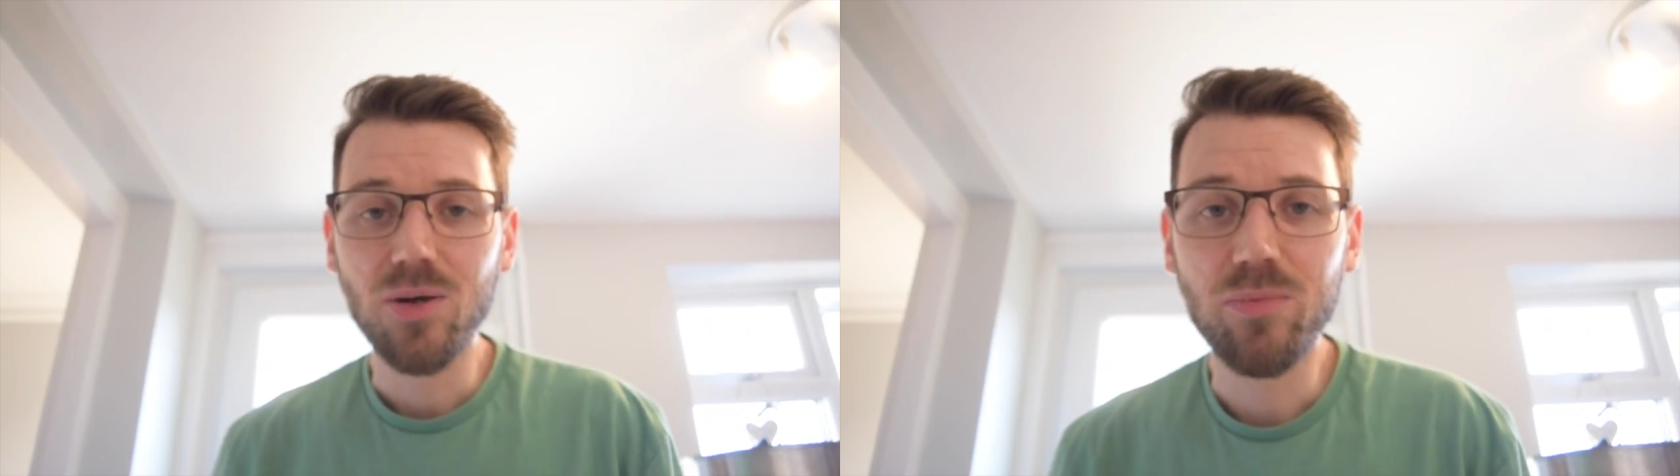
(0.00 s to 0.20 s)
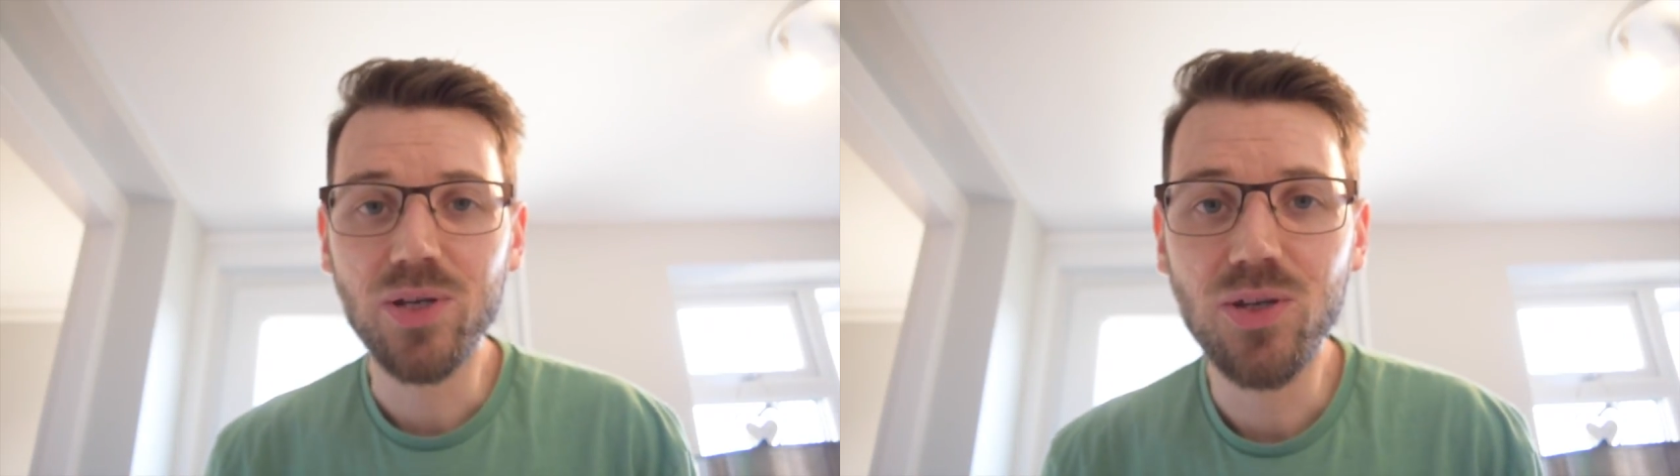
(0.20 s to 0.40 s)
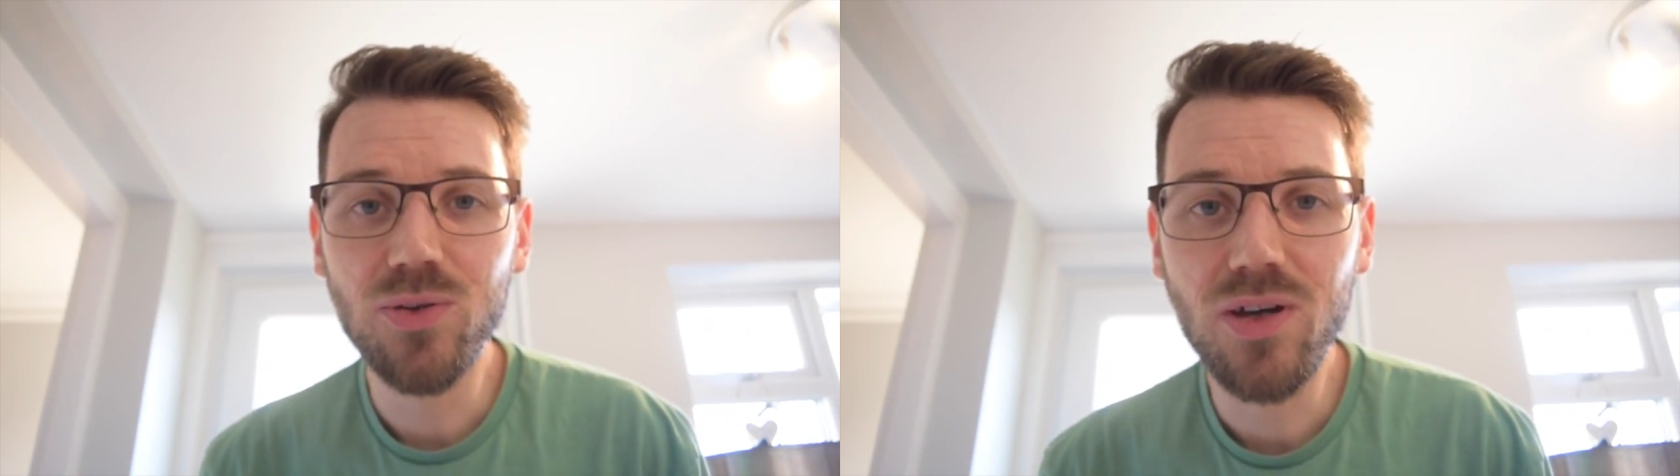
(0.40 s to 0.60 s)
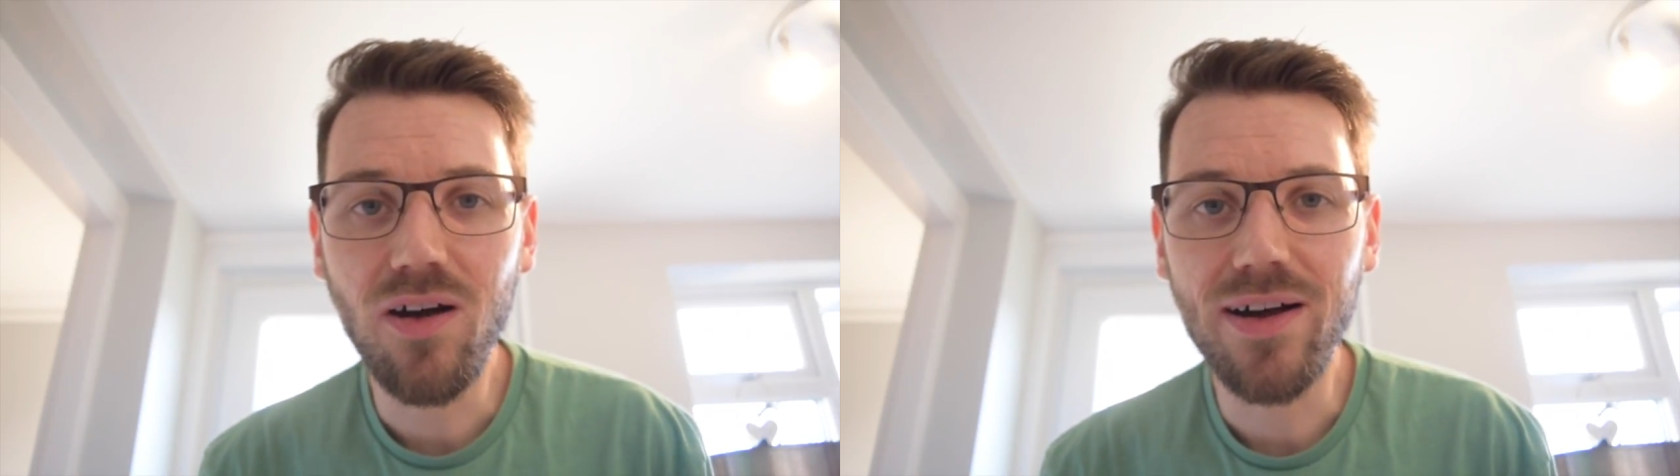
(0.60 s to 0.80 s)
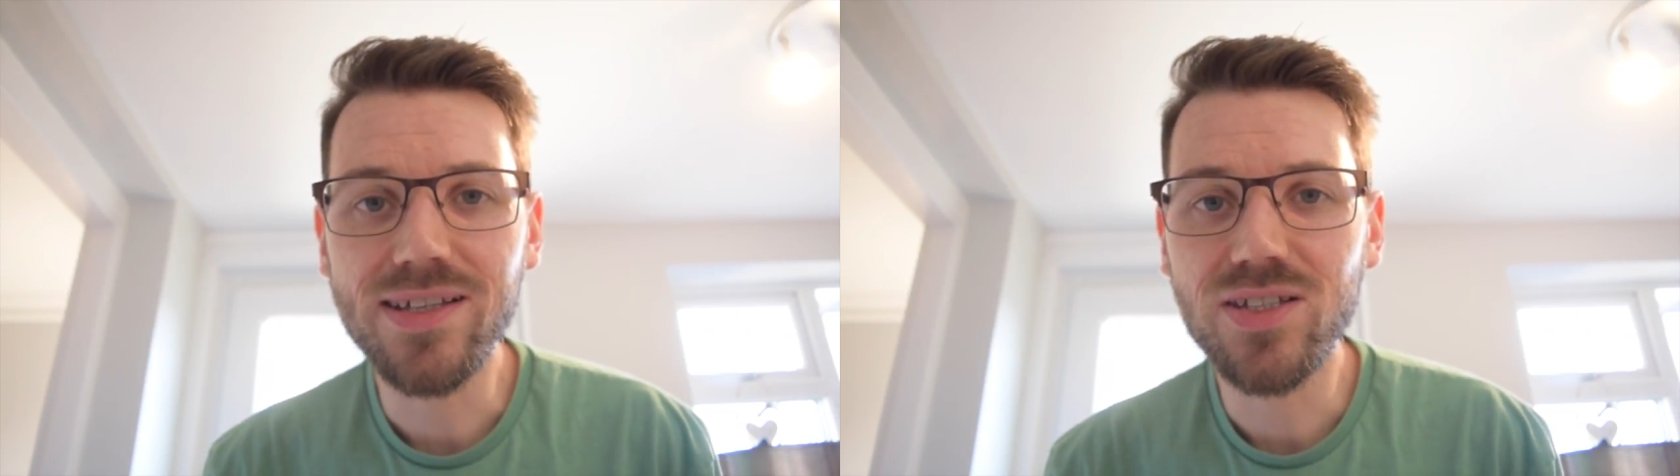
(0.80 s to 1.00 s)
But you
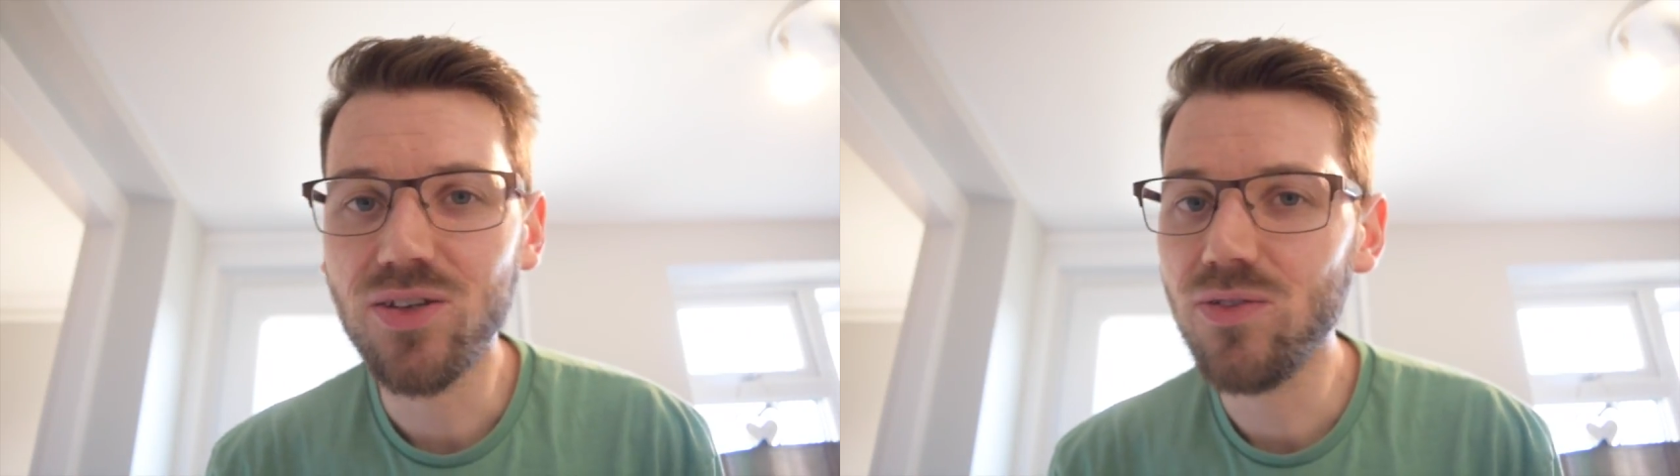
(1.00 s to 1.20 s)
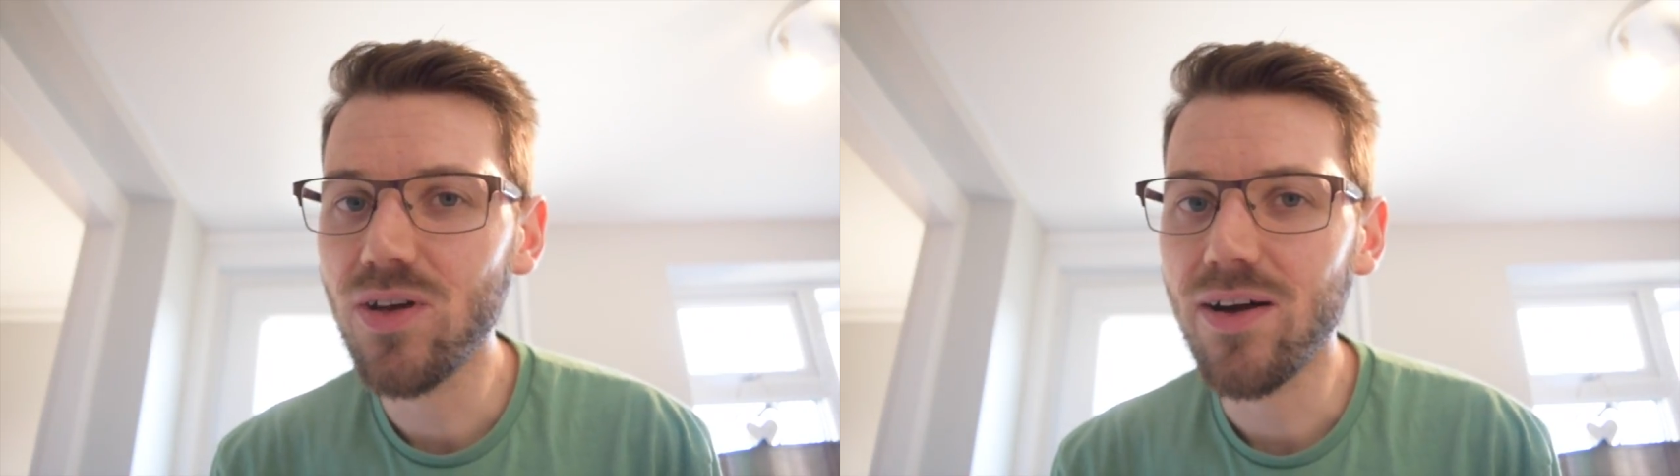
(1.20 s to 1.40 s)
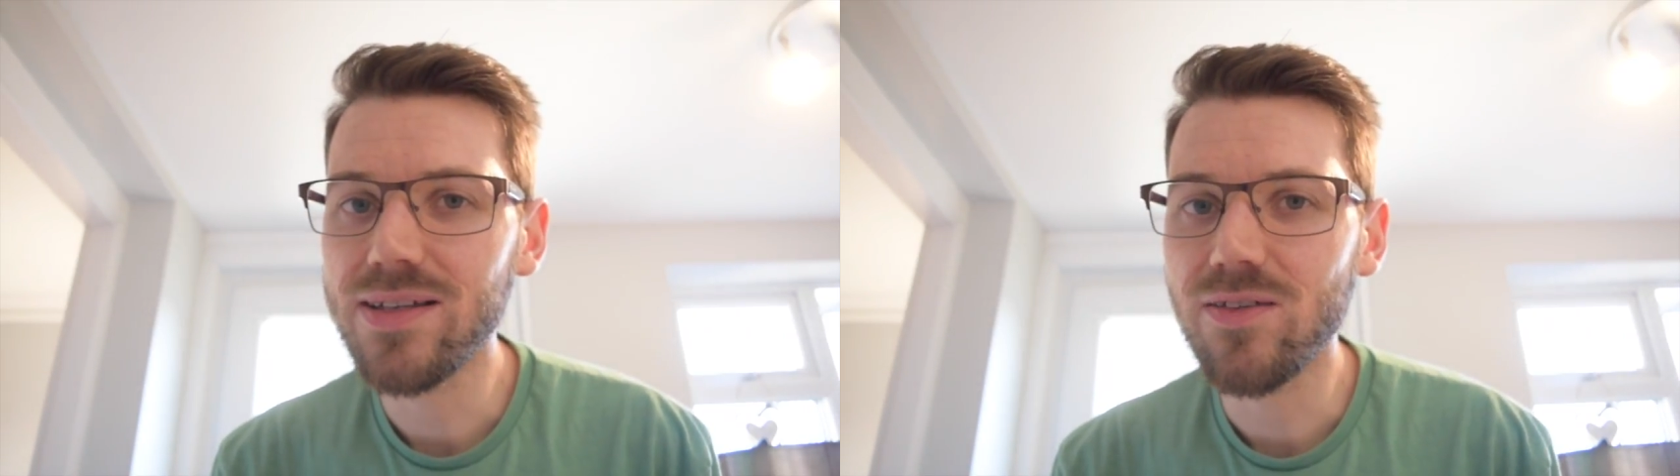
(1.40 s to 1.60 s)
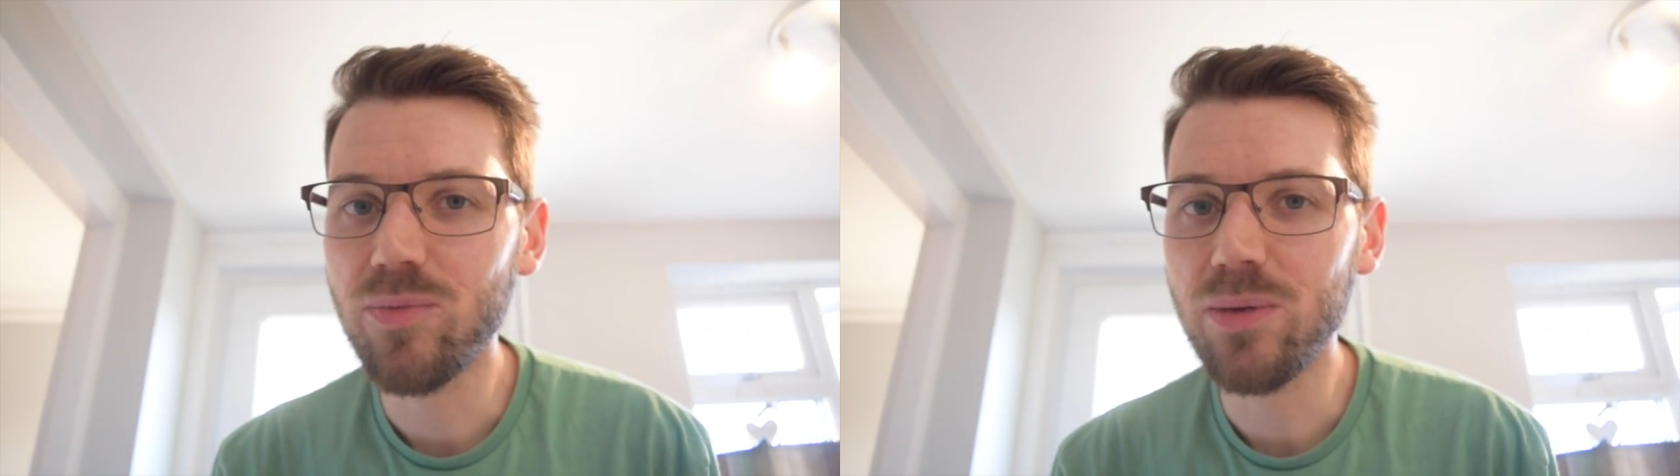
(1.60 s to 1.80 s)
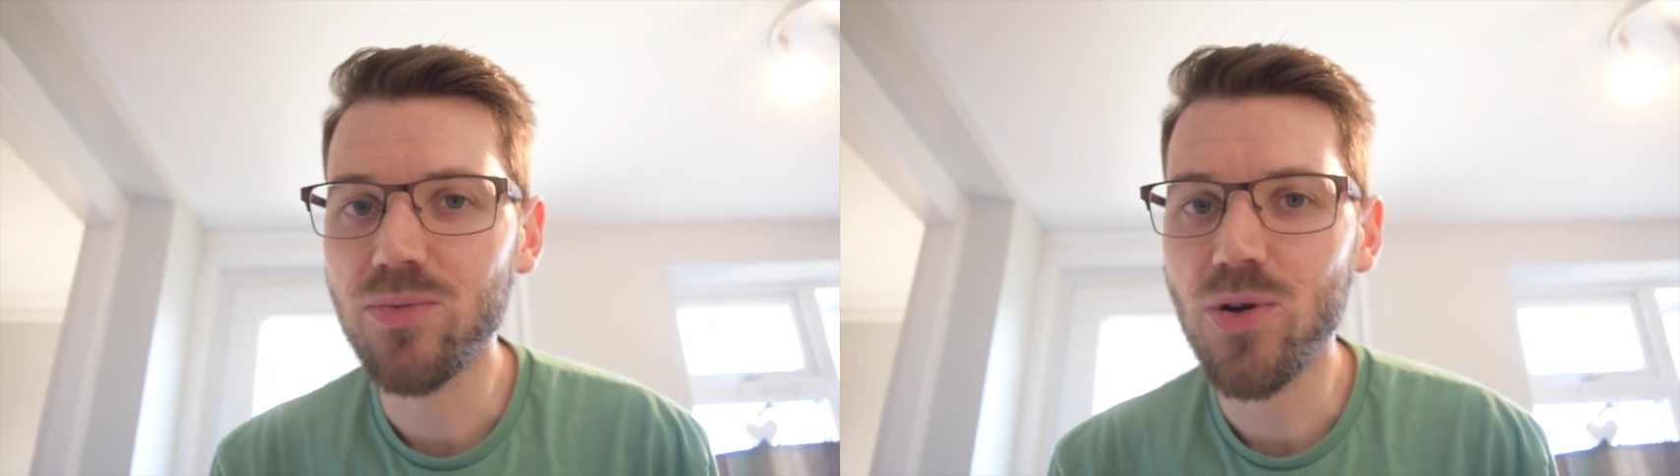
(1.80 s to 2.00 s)
guys, you guys have been